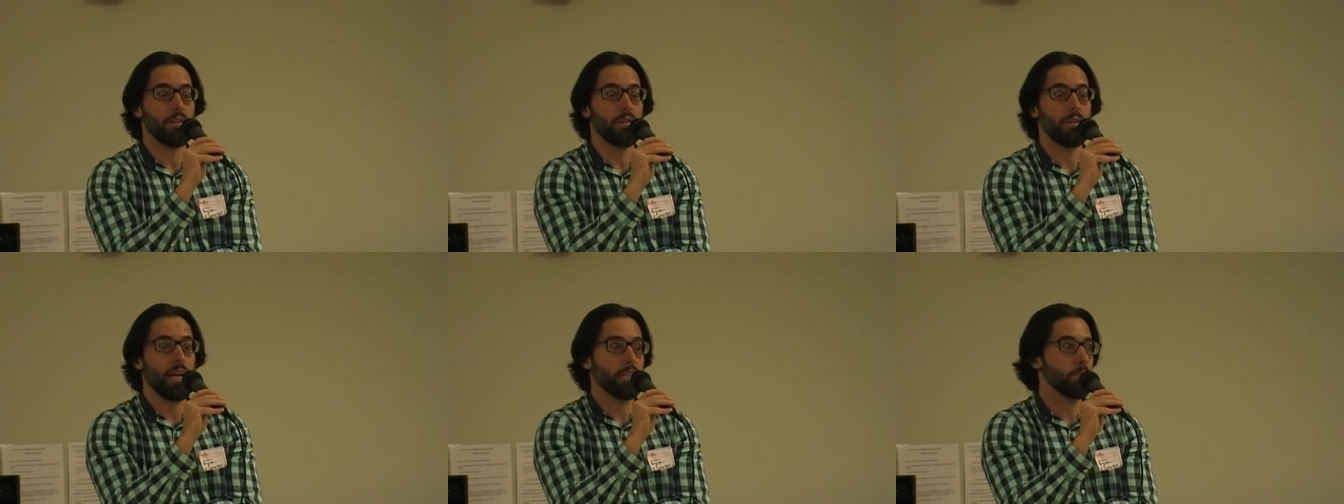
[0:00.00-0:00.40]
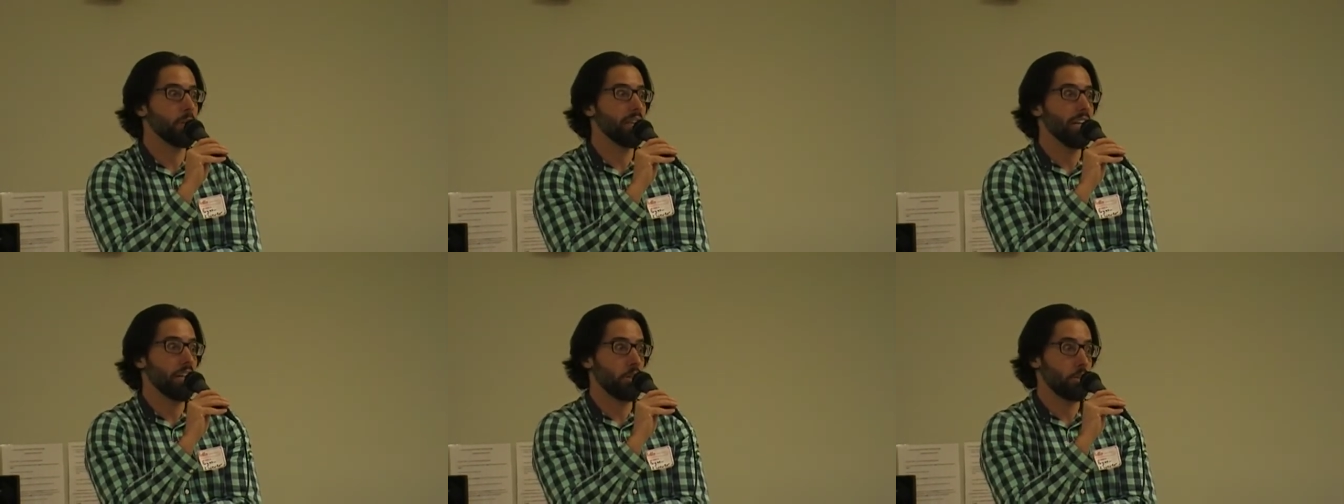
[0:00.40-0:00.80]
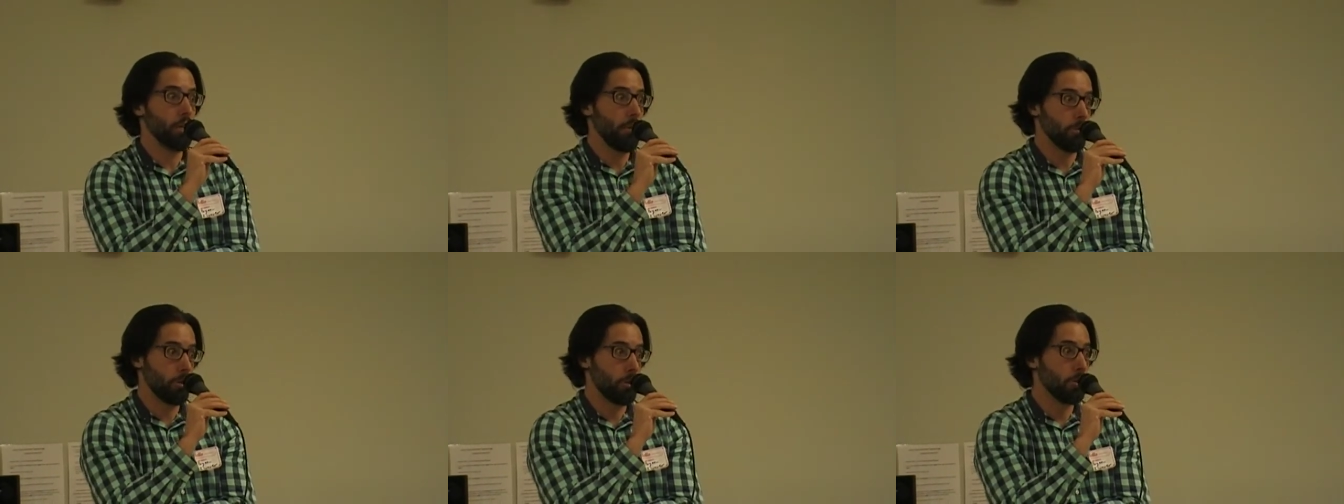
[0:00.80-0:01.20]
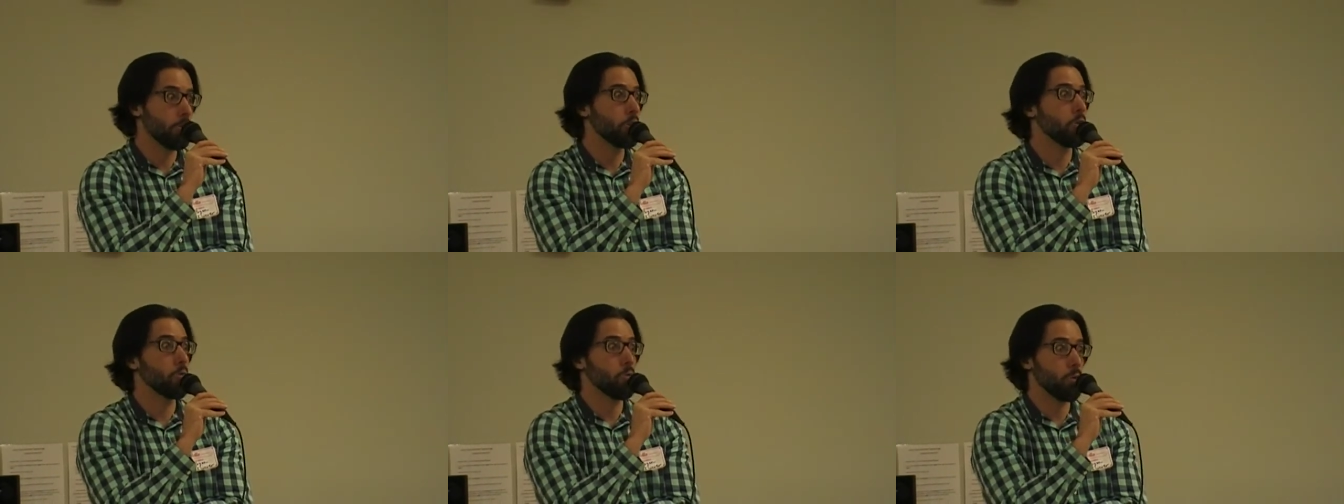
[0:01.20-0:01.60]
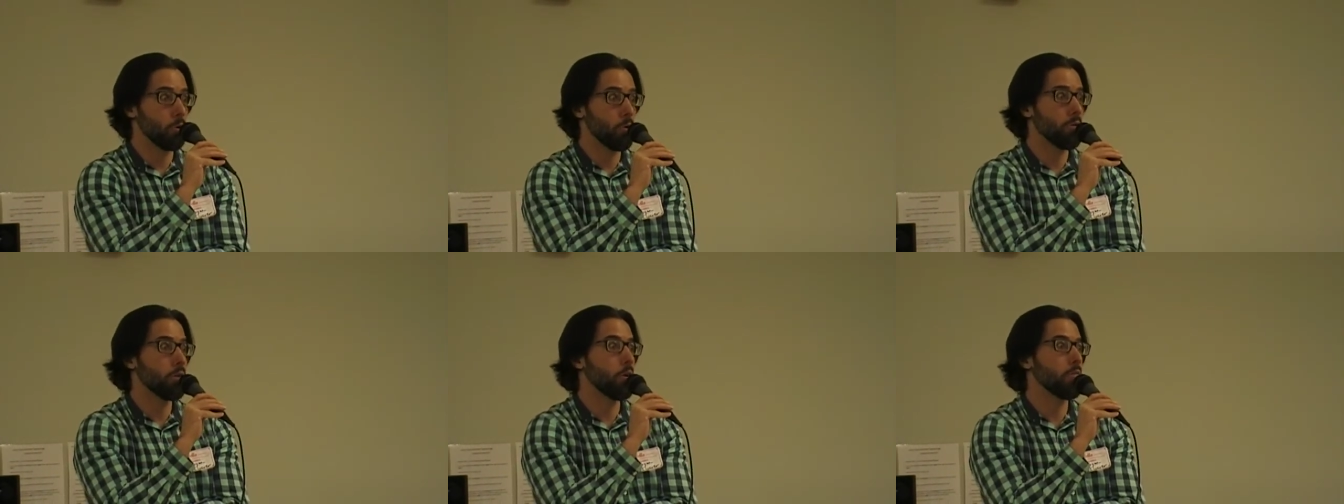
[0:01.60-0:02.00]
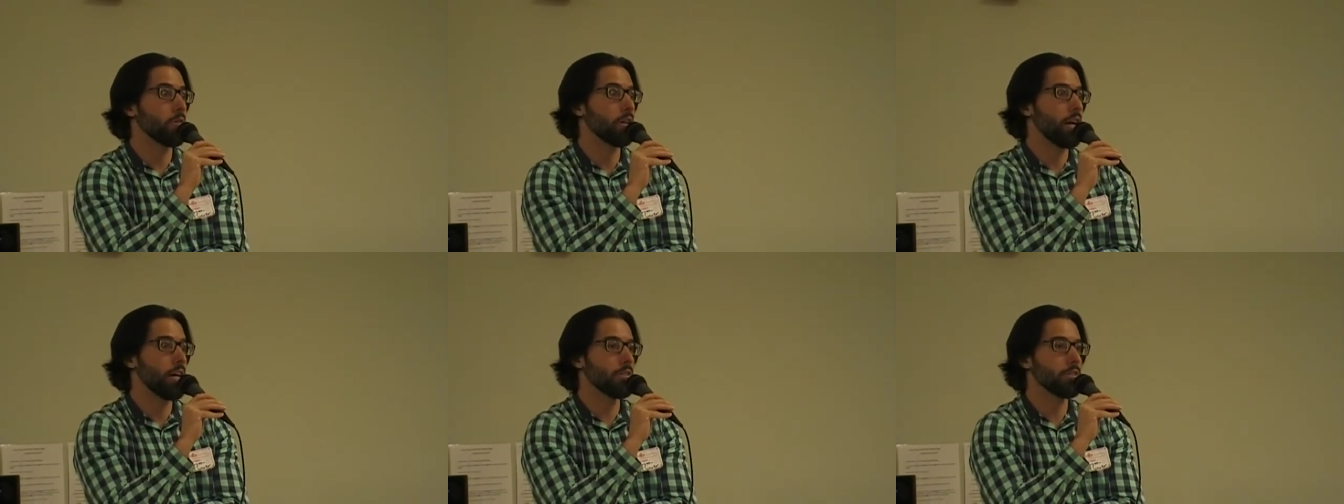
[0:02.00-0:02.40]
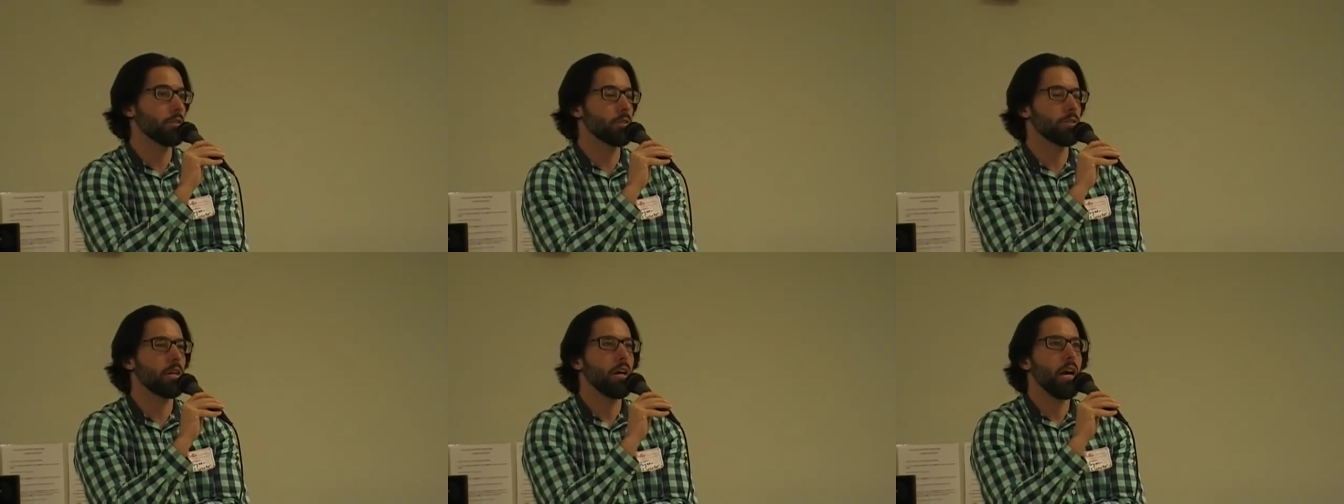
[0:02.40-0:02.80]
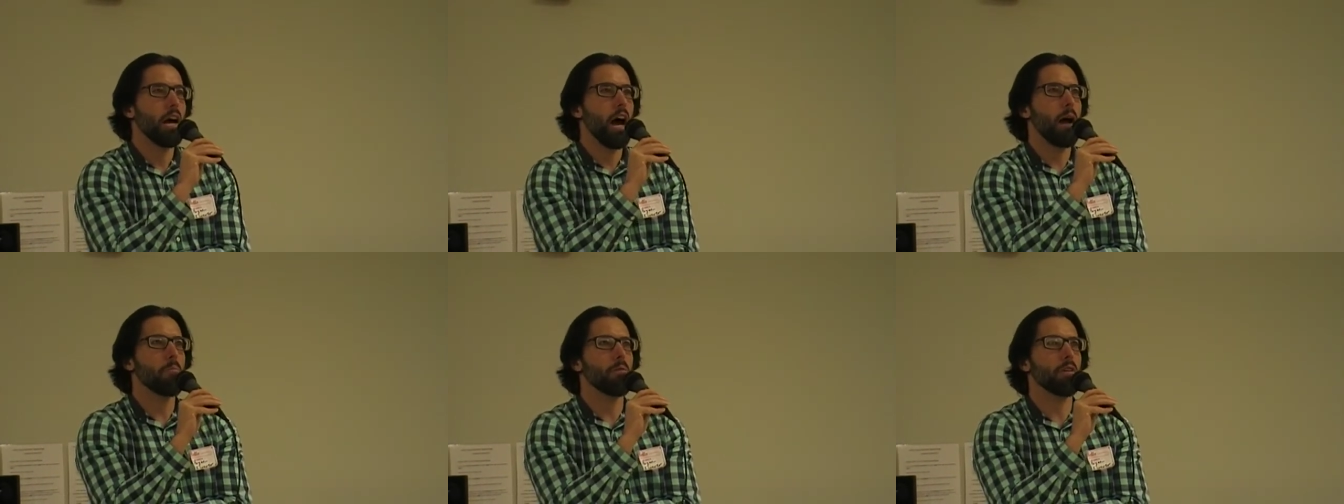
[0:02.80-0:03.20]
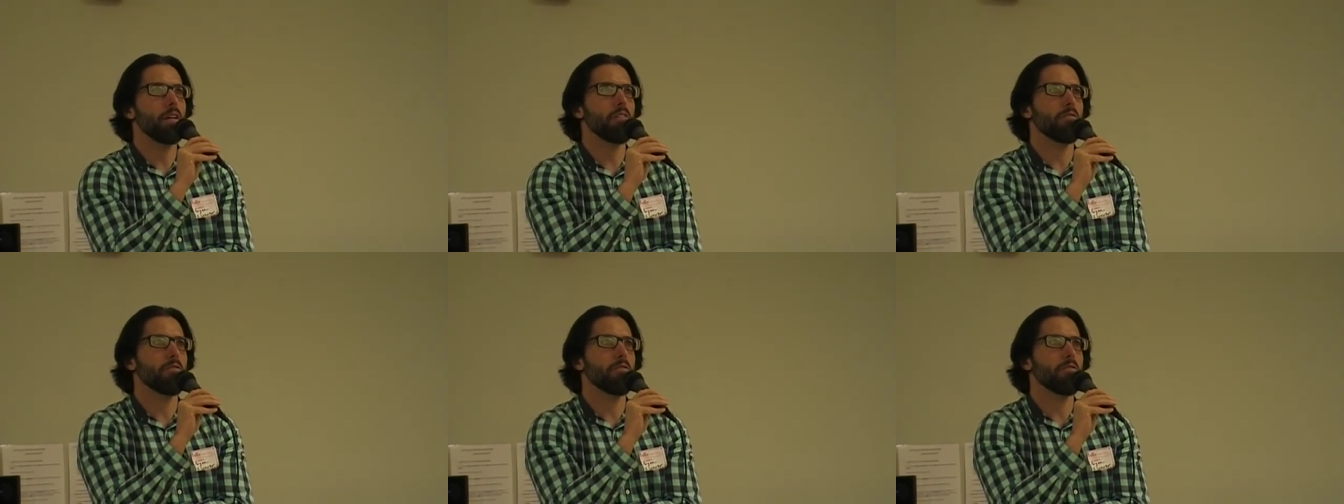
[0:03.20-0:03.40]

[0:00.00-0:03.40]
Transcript: that's been the exception to the rule over the last years. I believe